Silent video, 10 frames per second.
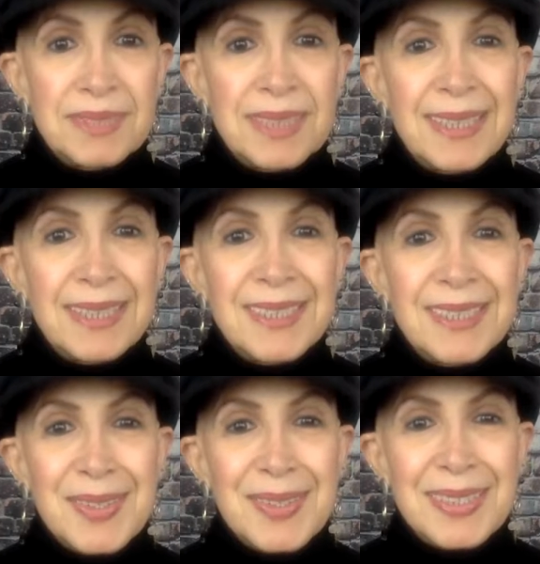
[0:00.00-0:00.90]
the
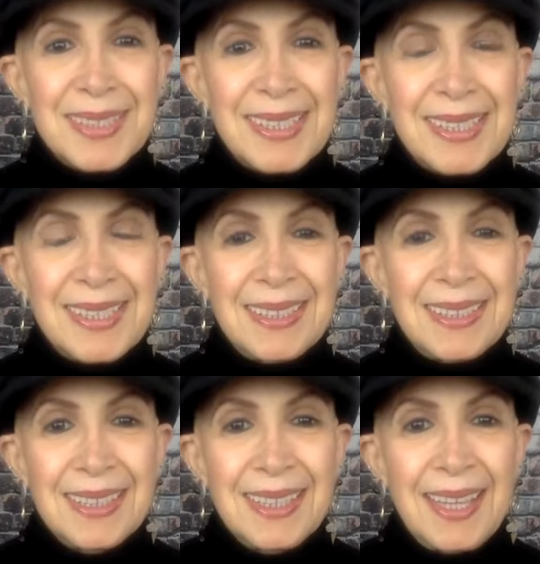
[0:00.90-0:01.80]
uncertainty
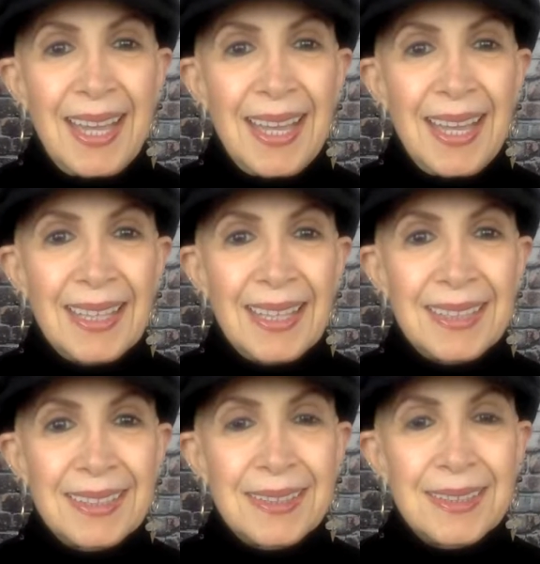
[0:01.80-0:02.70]

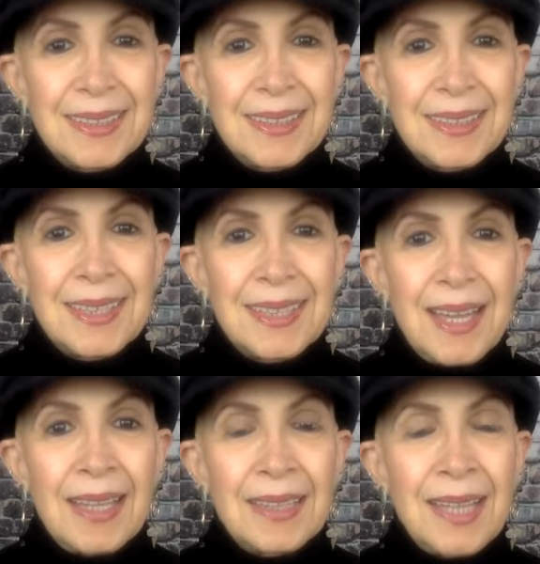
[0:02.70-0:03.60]
and
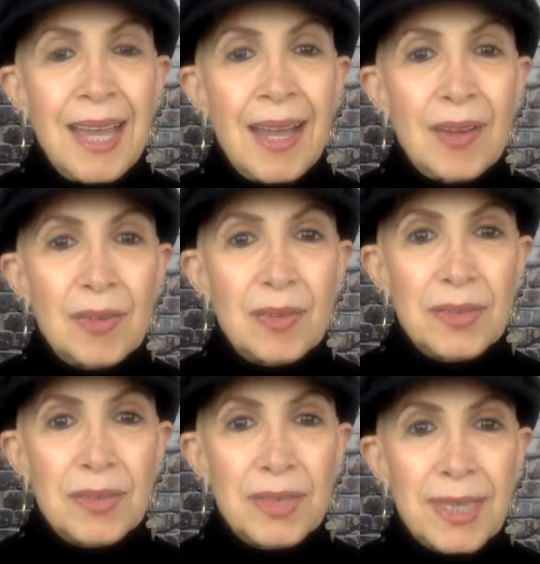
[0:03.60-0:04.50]
allow
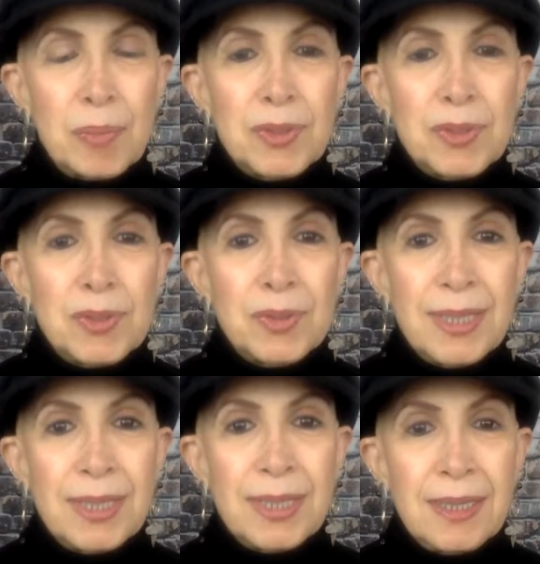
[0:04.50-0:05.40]
the
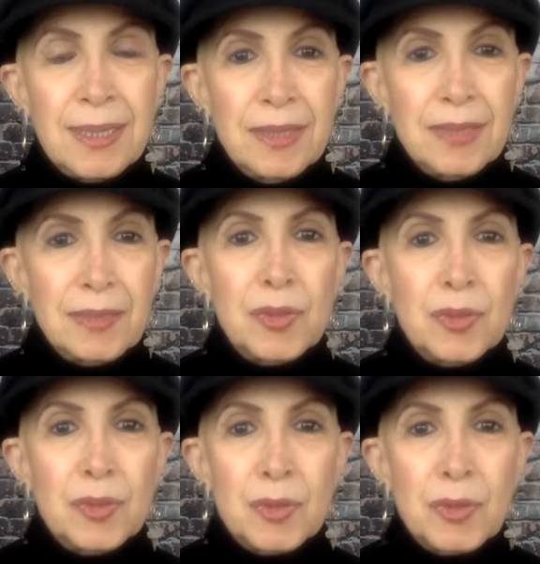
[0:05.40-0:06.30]
opportunity for
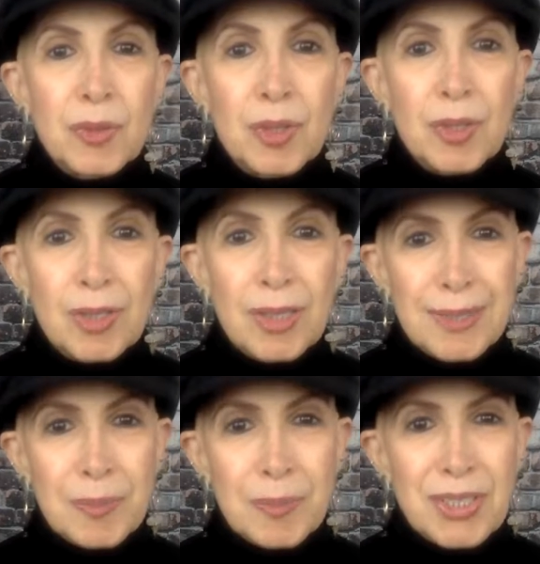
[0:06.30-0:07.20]
your truer
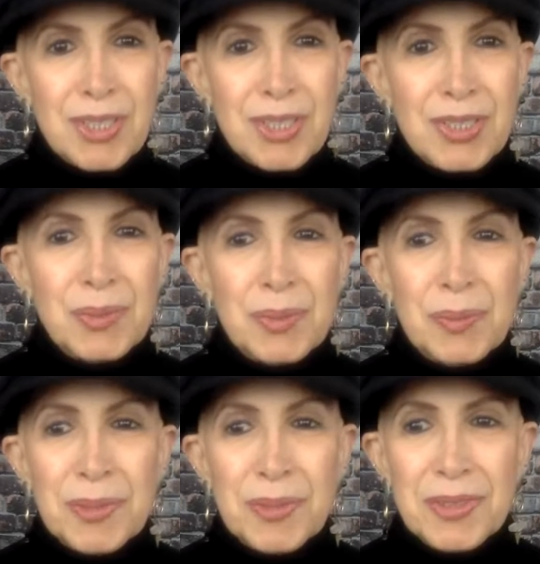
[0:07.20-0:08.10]
expression to
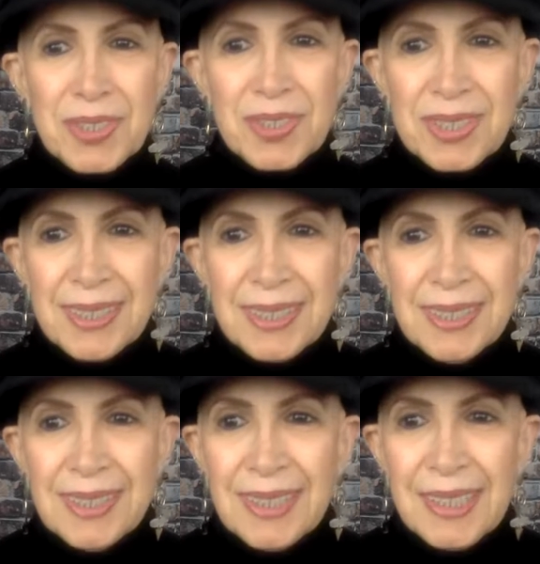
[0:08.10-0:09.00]
emerge.
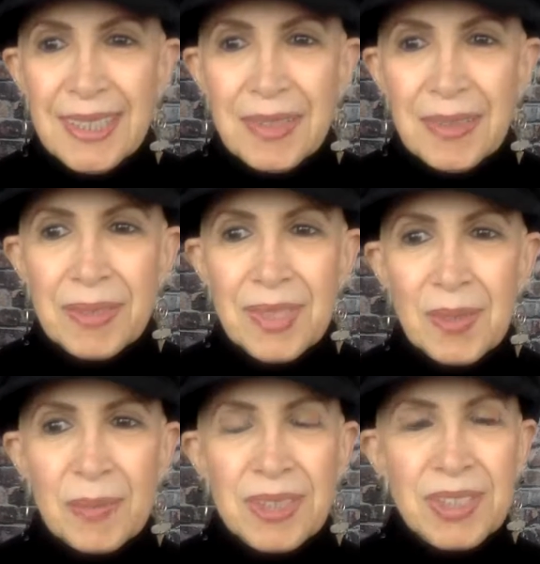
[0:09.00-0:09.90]
With
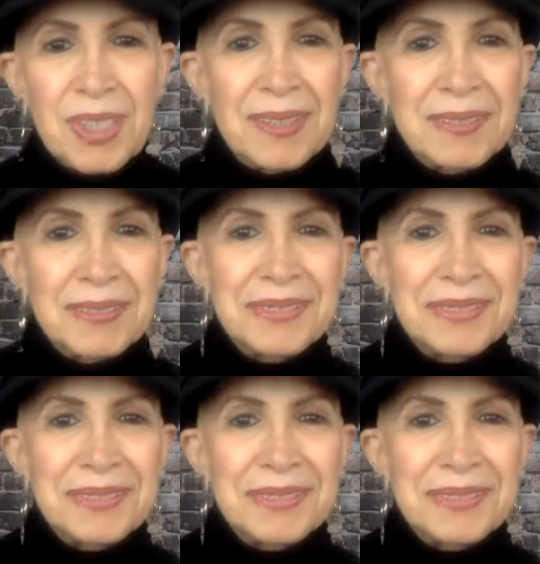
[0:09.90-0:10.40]
so much love.